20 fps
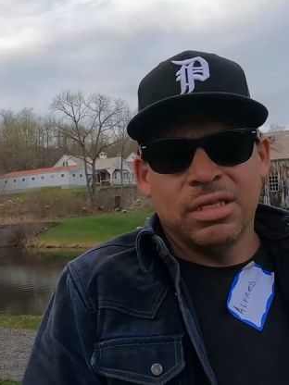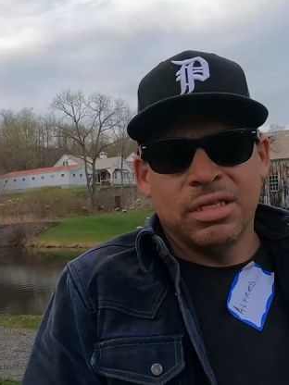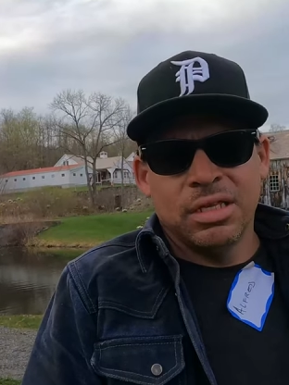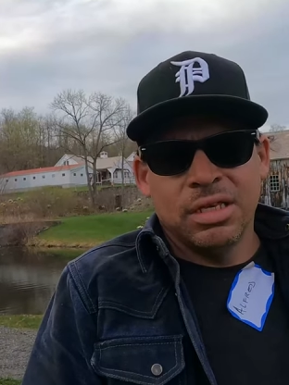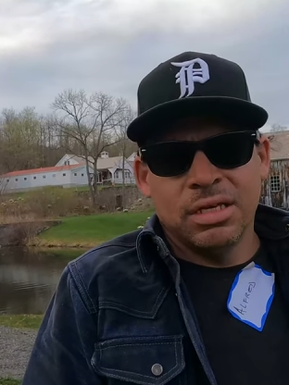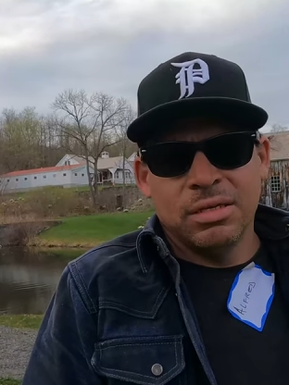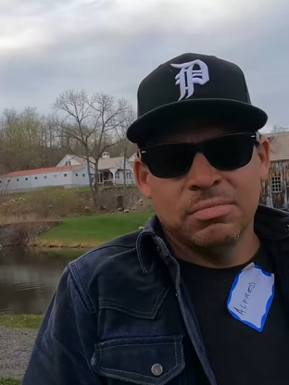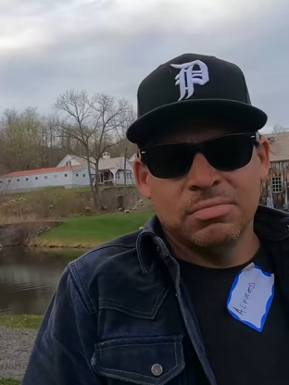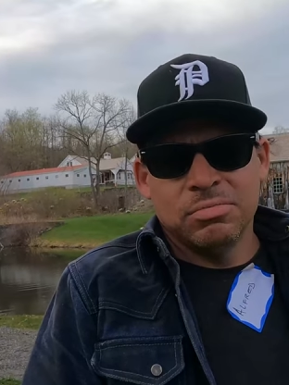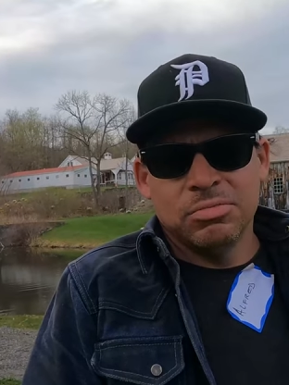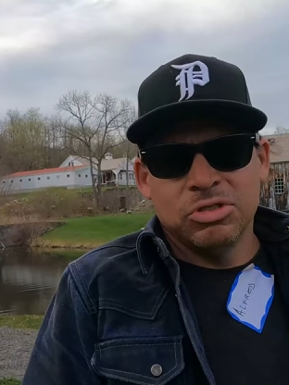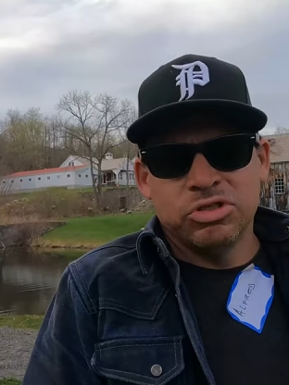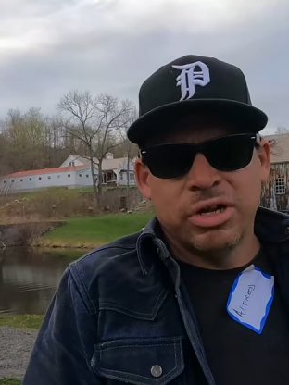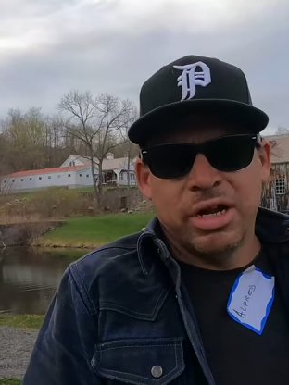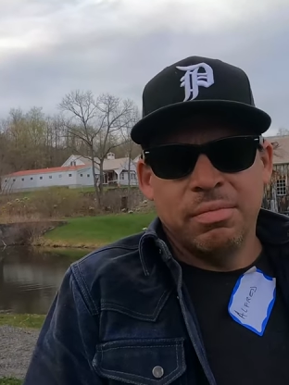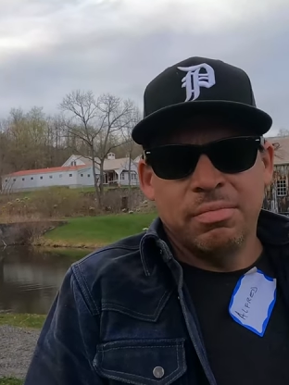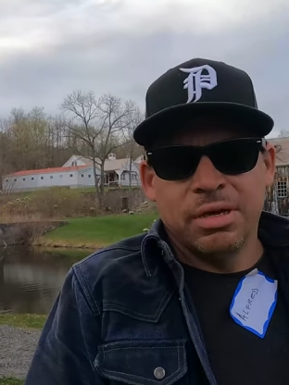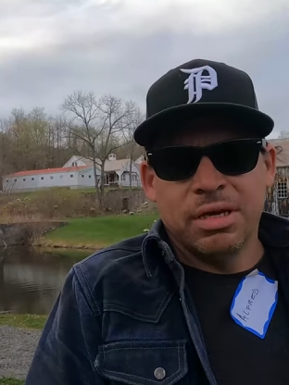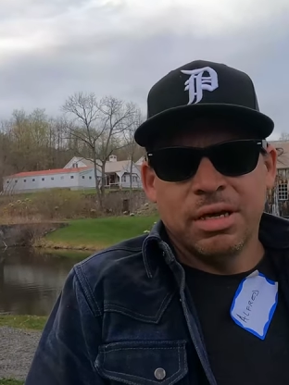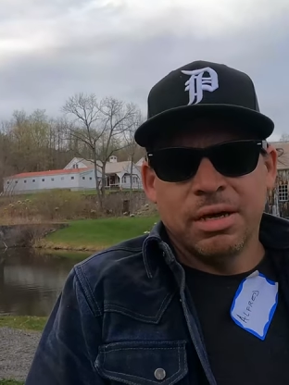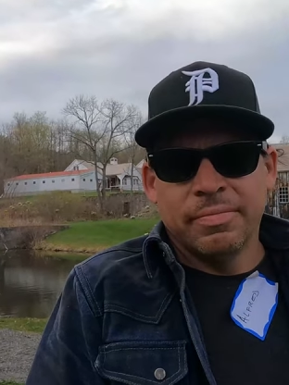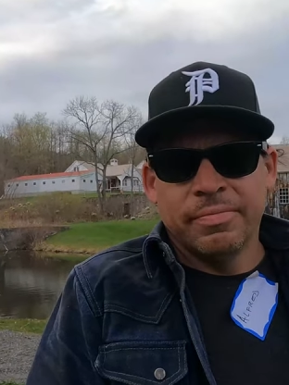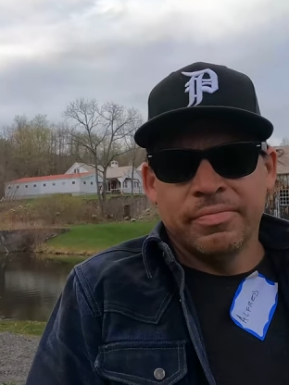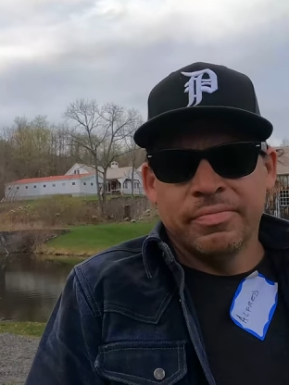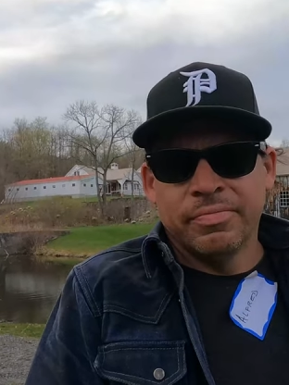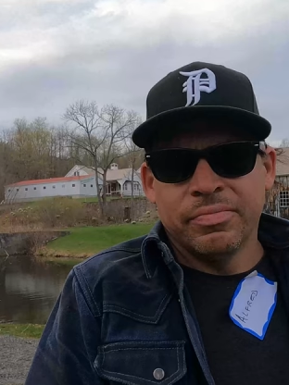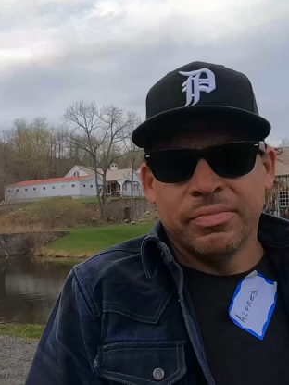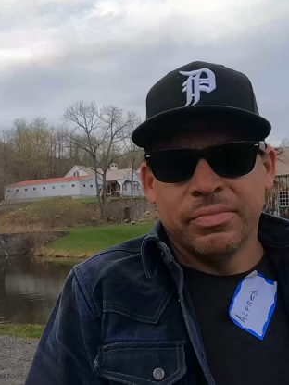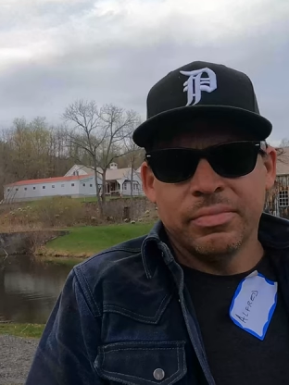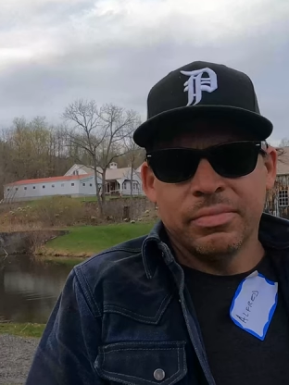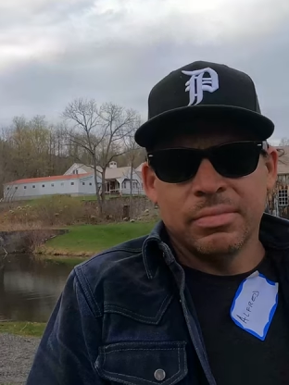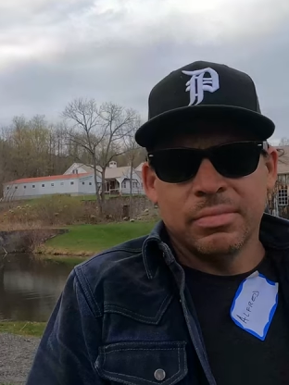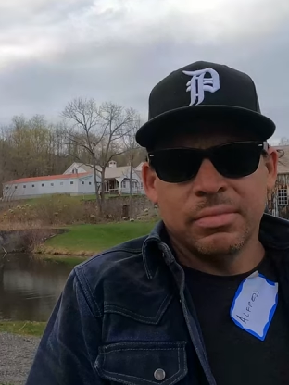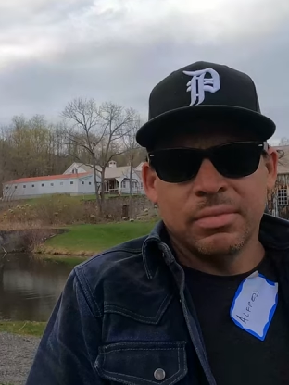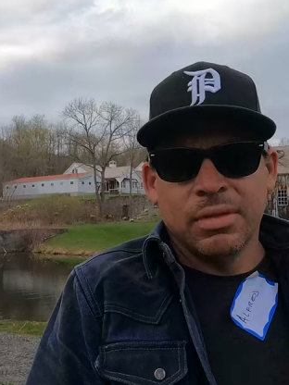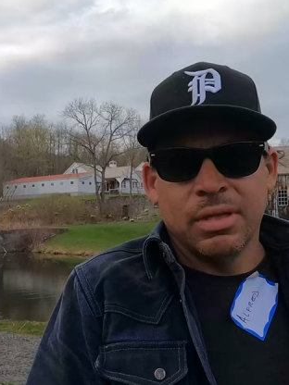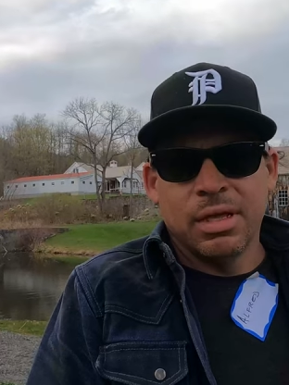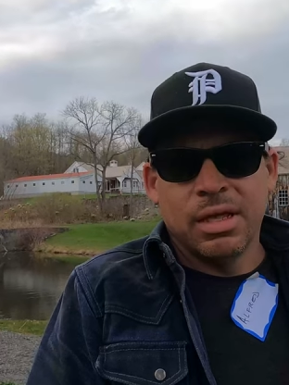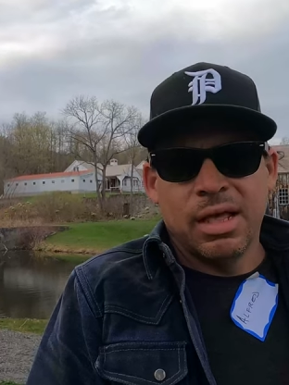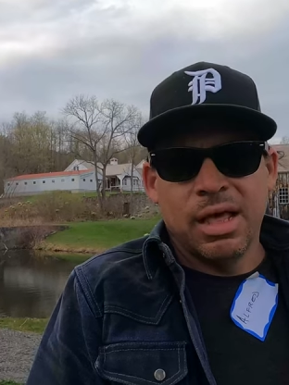to try to become
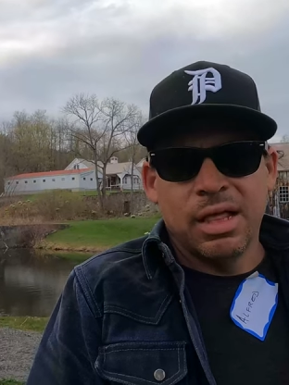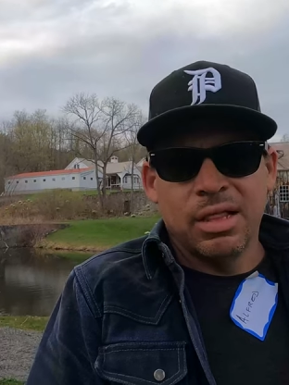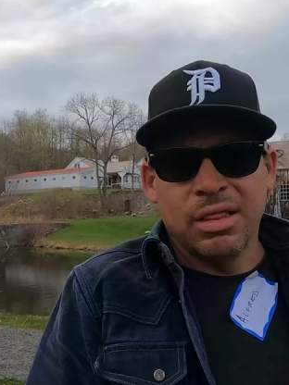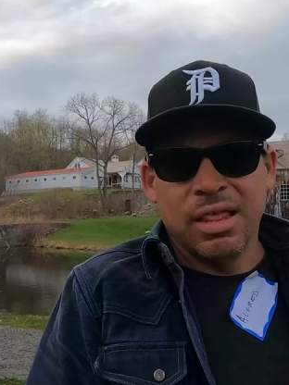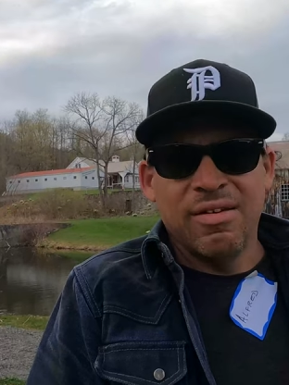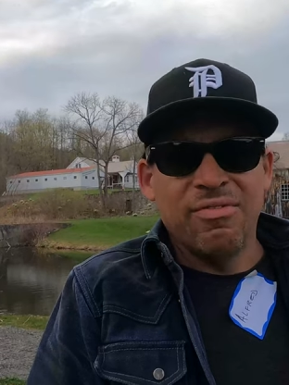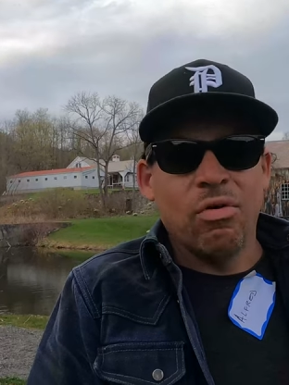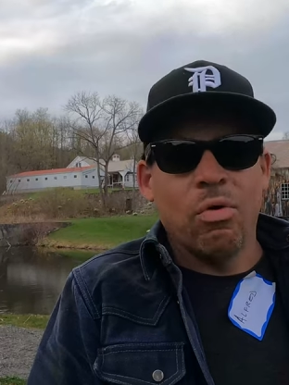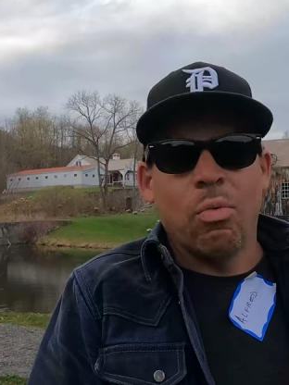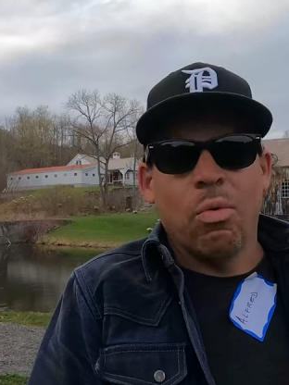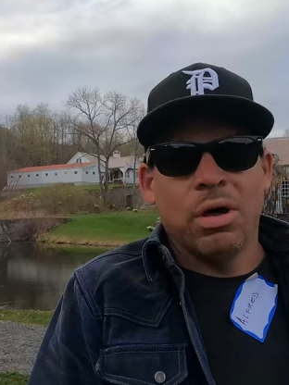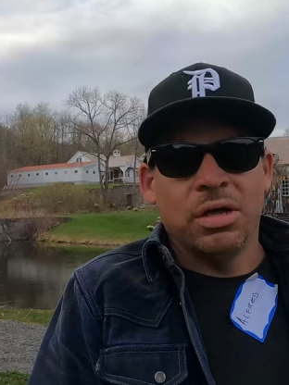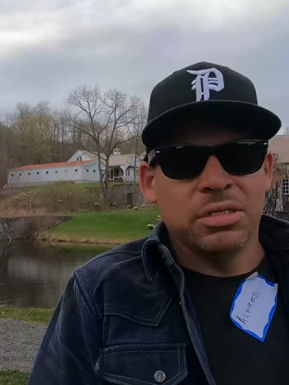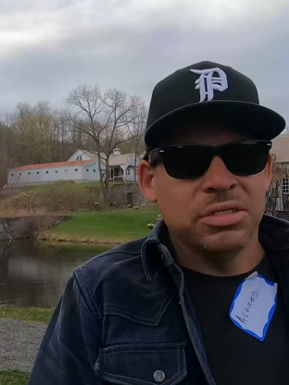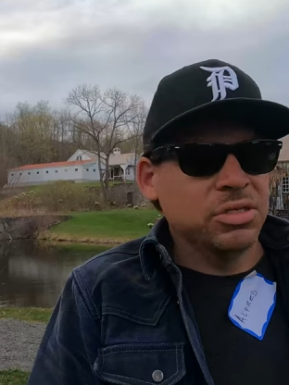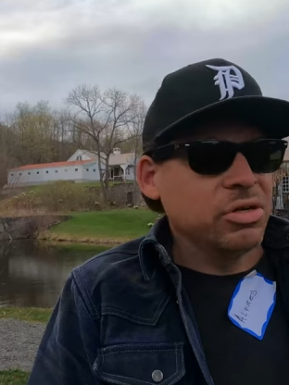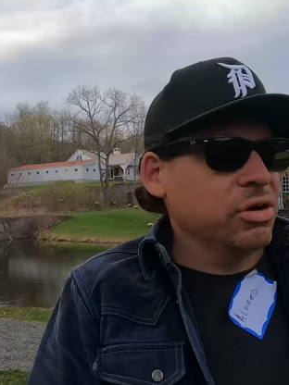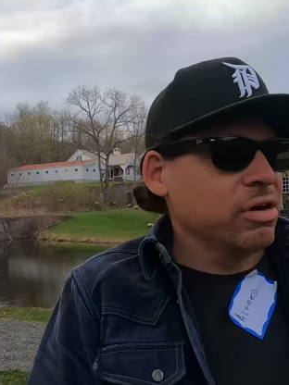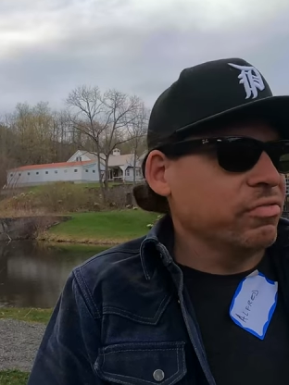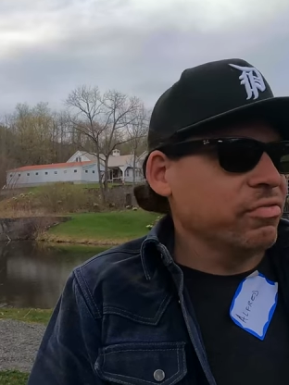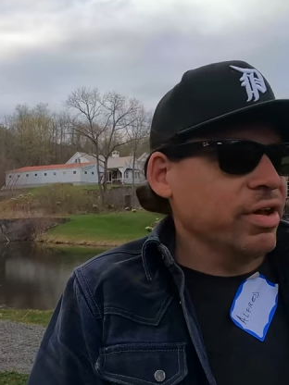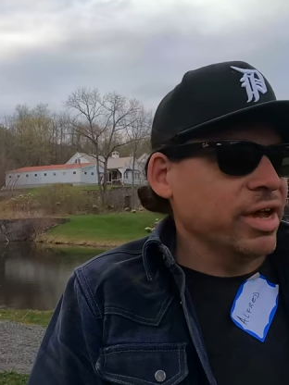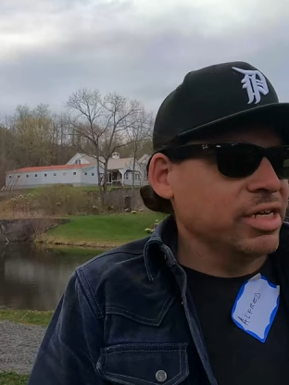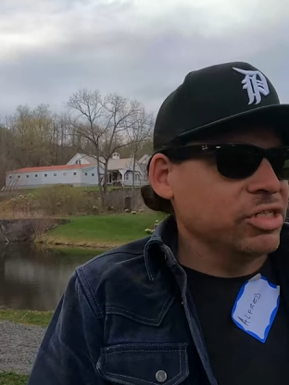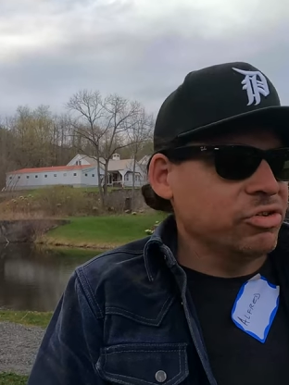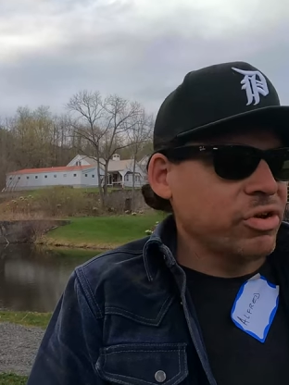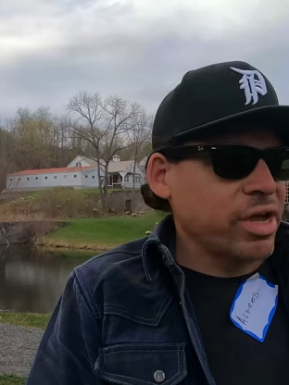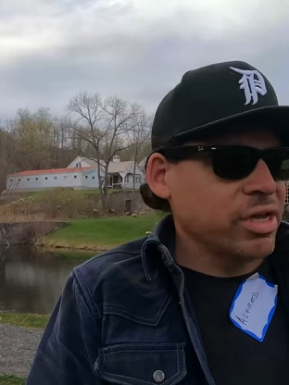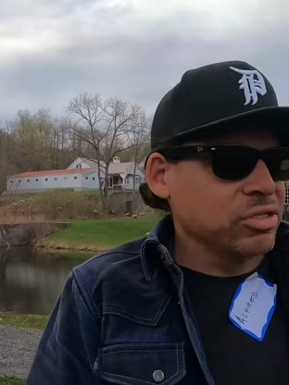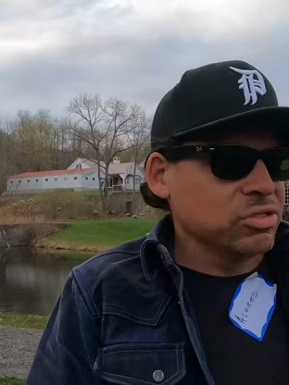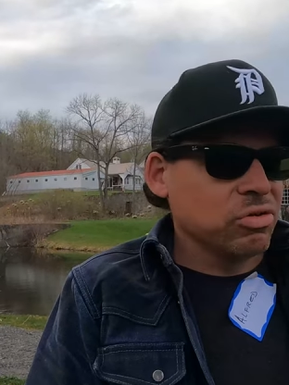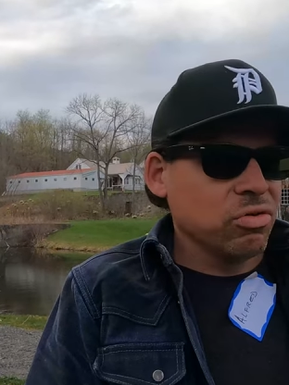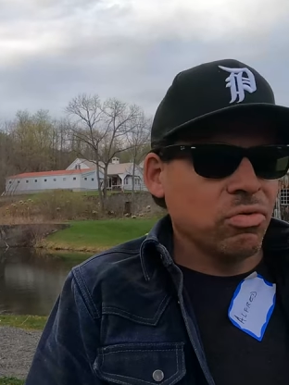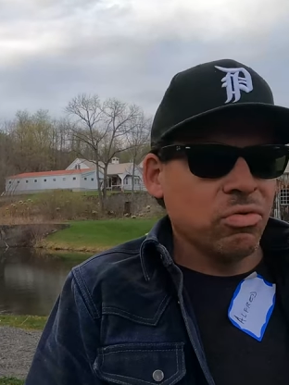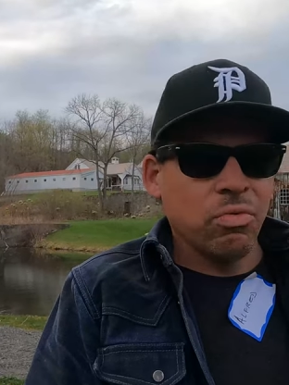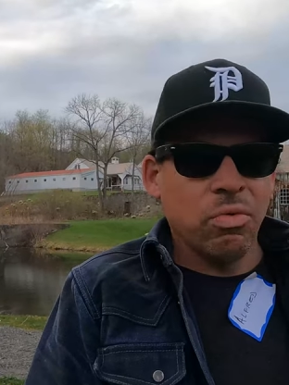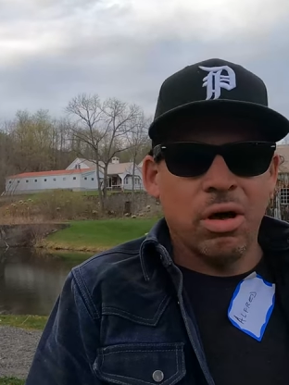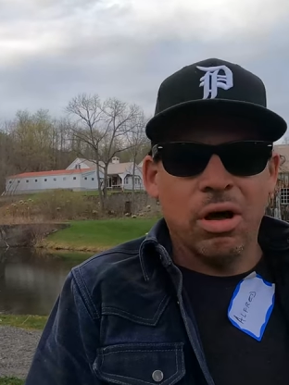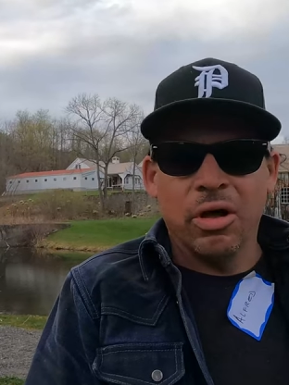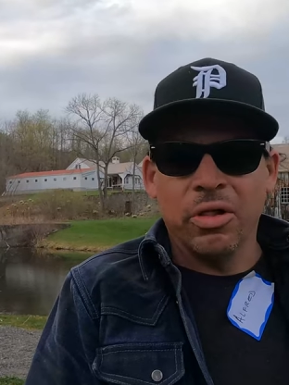a level one certified dry
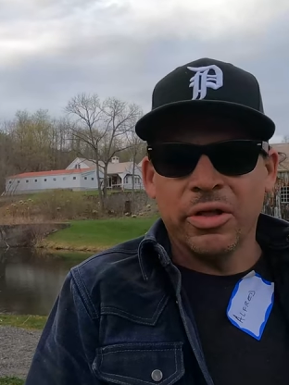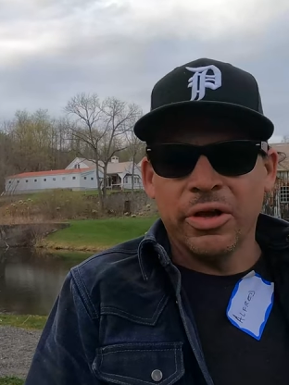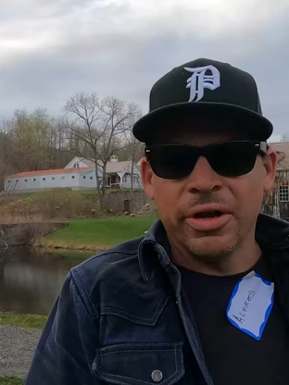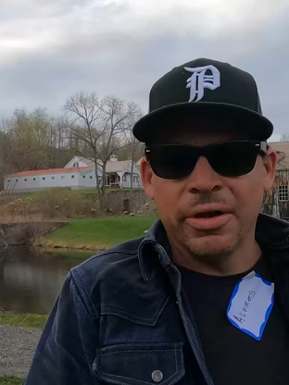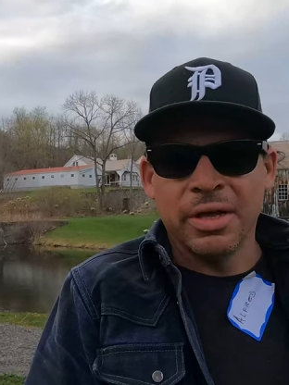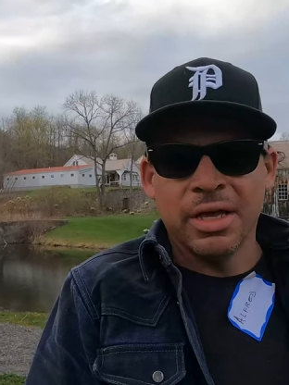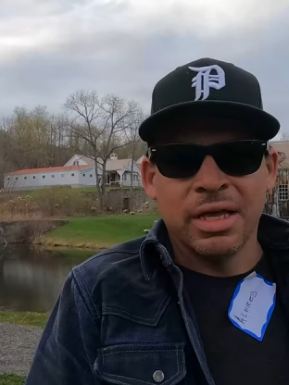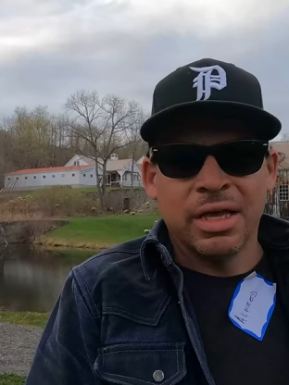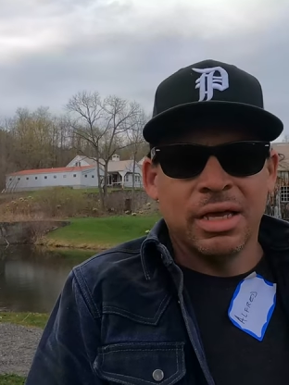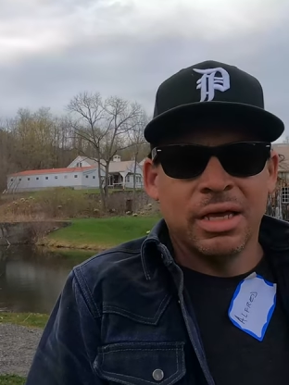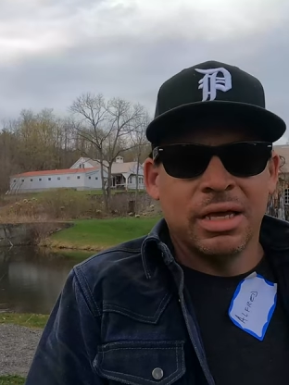stone waller.